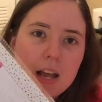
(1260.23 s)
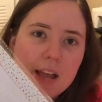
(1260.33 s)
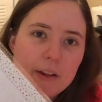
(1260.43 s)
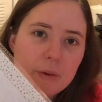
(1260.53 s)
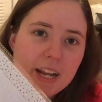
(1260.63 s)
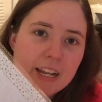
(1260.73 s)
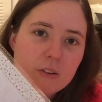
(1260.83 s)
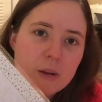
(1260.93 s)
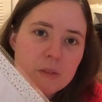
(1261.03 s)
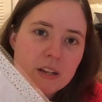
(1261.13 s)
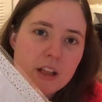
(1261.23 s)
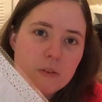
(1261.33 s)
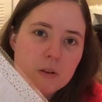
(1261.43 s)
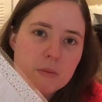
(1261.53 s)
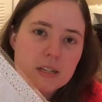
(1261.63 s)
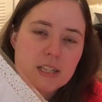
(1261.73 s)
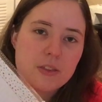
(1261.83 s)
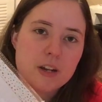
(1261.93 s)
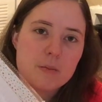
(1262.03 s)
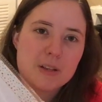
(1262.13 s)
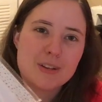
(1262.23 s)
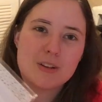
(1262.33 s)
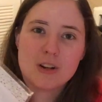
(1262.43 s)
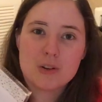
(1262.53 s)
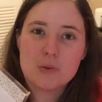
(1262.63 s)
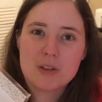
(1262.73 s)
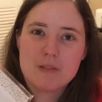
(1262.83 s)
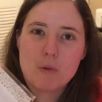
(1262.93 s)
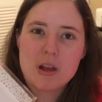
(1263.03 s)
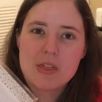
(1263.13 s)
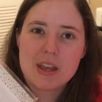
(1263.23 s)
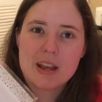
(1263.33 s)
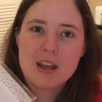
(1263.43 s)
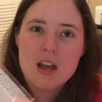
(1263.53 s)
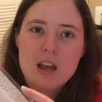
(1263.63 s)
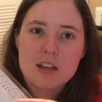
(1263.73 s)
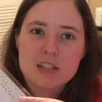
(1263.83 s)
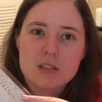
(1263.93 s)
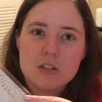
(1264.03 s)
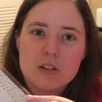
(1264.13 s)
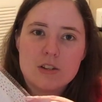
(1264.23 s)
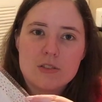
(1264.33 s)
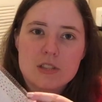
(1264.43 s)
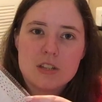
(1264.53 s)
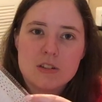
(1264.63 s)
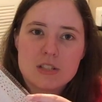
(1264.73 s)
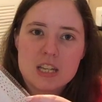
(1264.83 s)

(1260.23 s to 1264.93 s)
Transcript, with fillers: And then I went ahead and grabbed another one because I thought it'd be a cool giveaway thing, because you could use it, you know, to